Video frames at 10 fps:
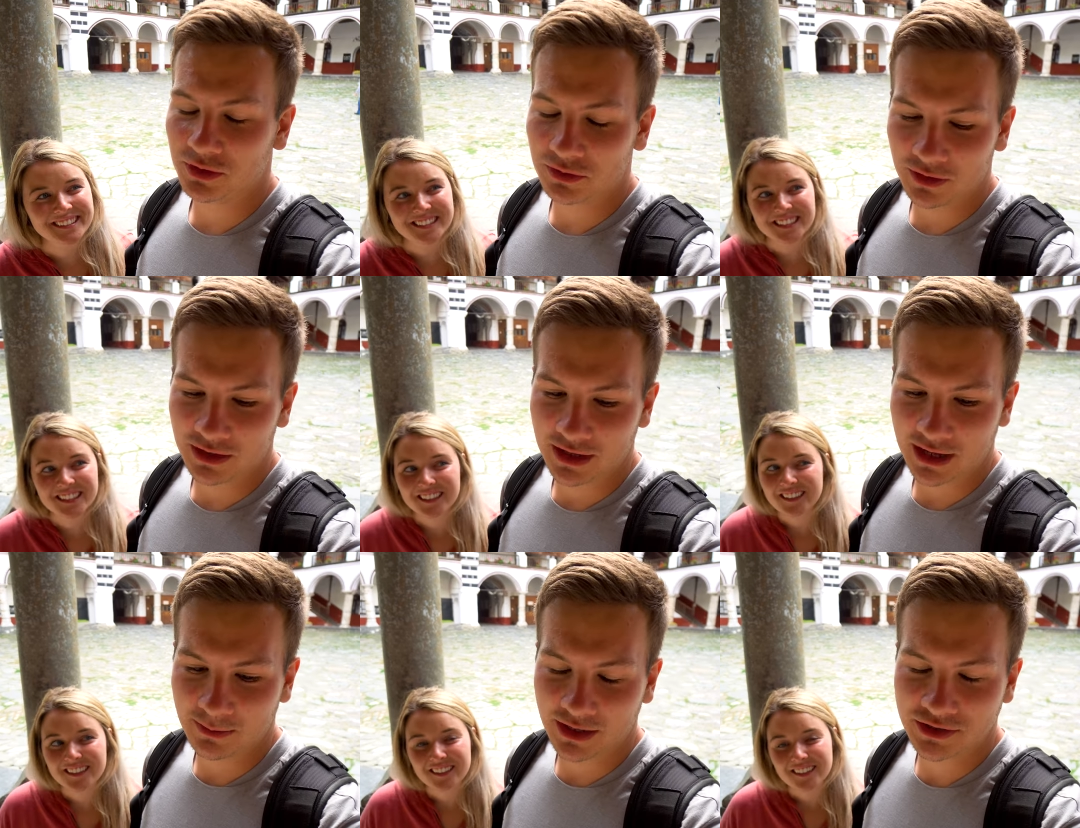Speaker 1: we're getting ready to
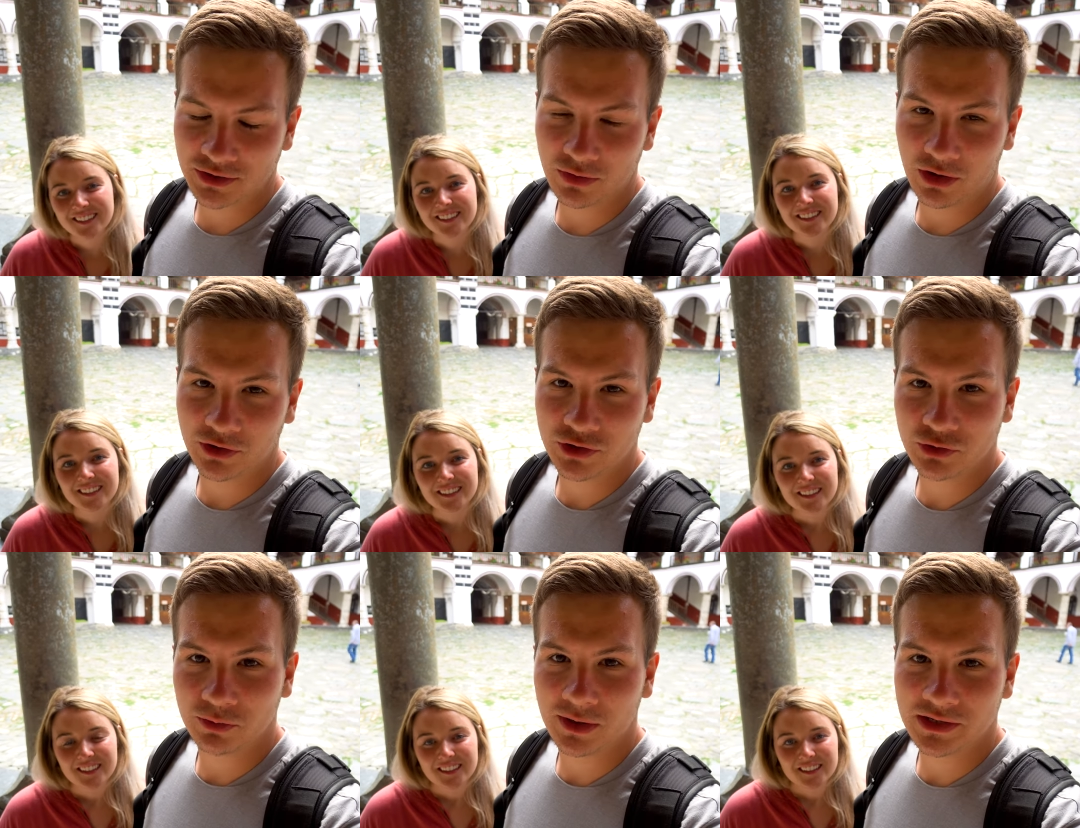head back to our
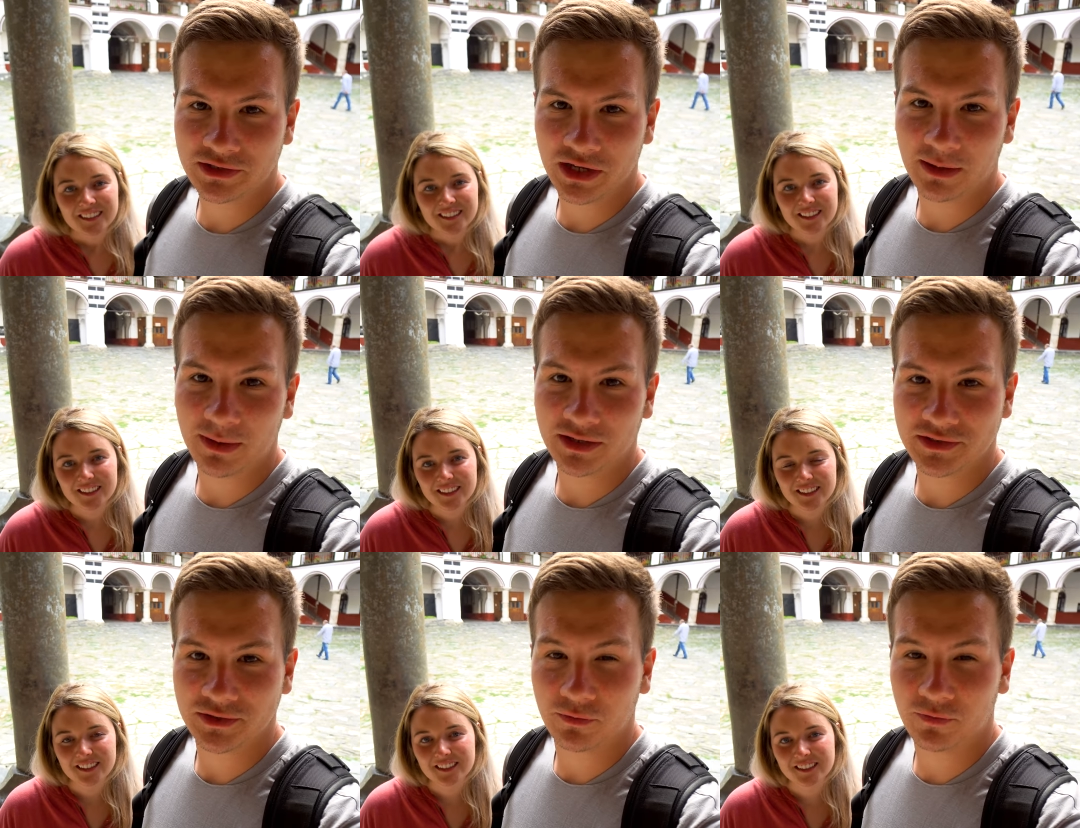tour bus to head back to
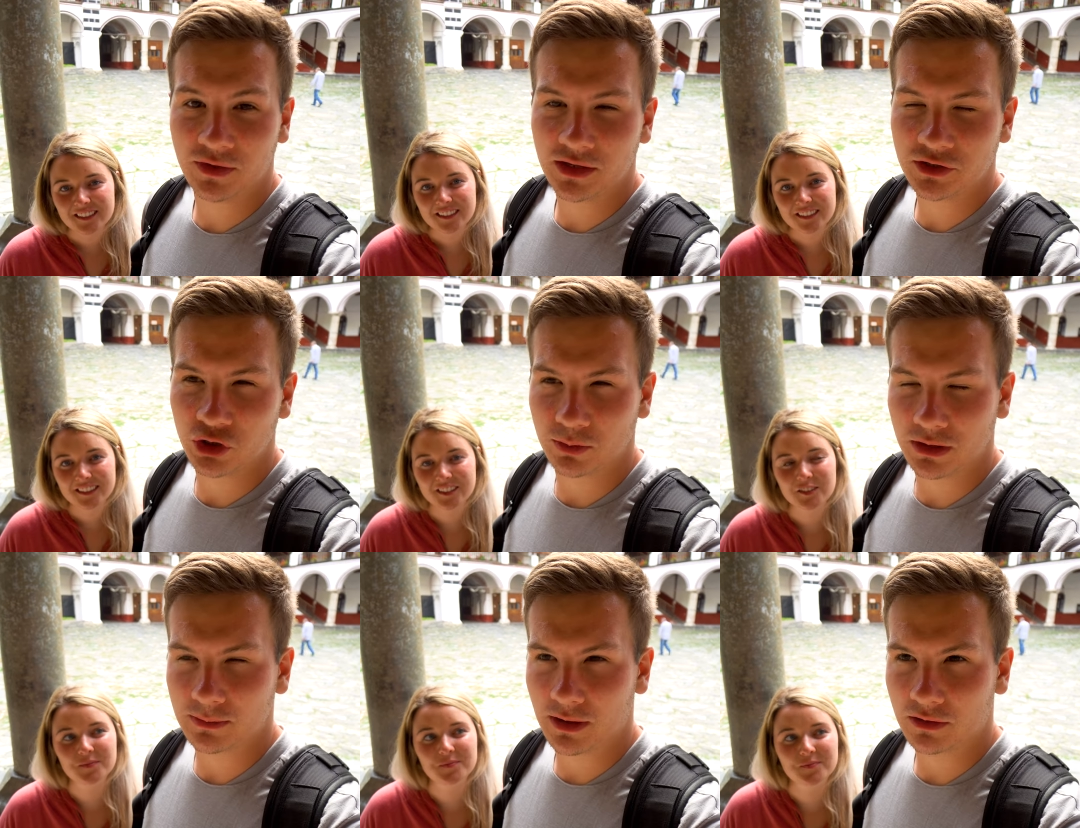Sofia. Should be
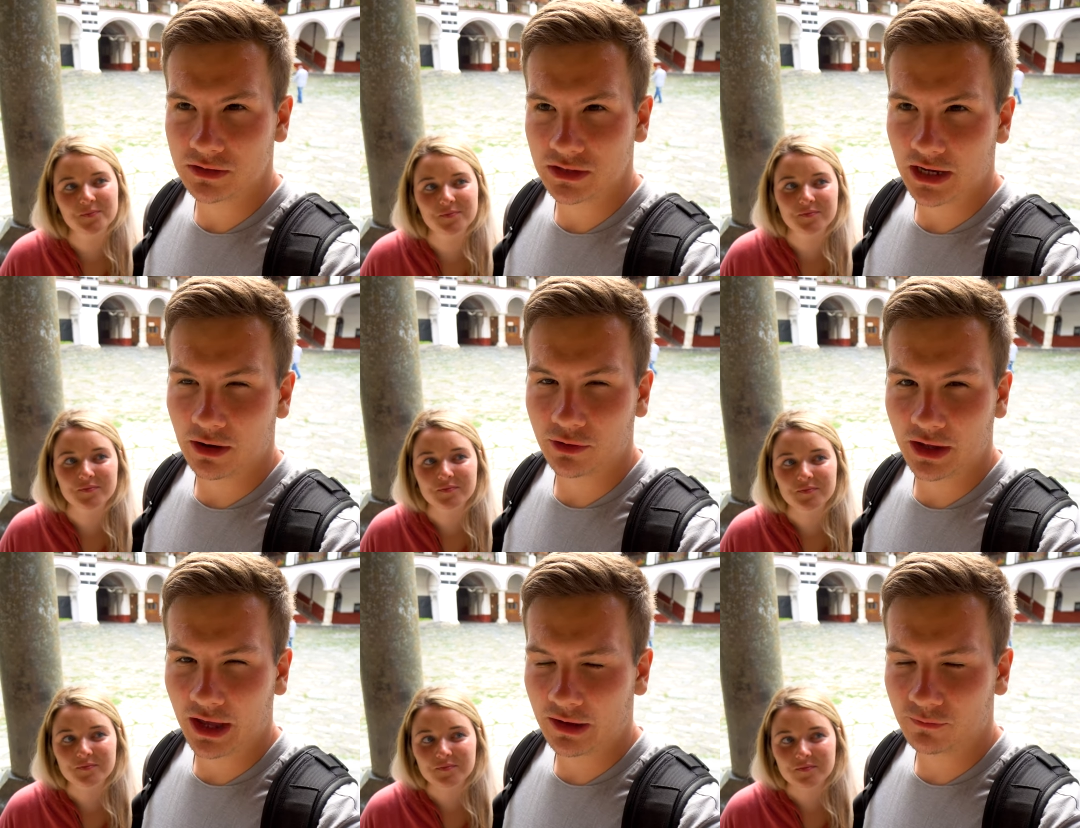about an hour and a
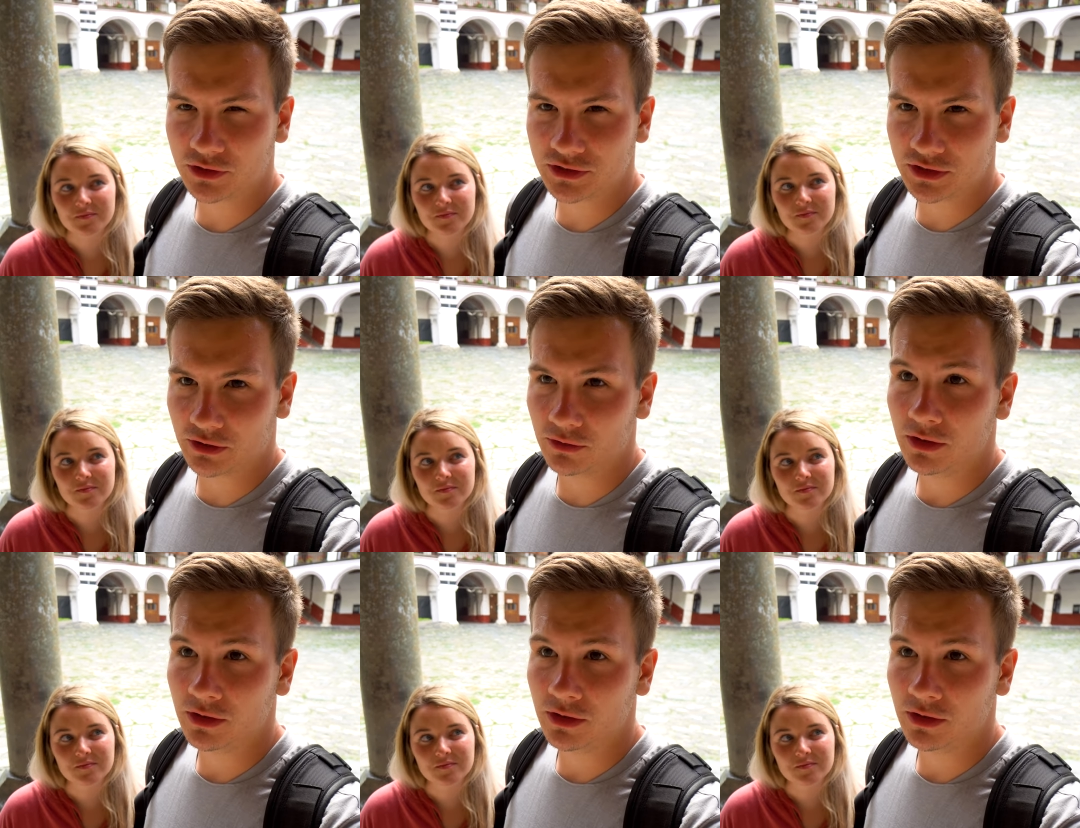half or so.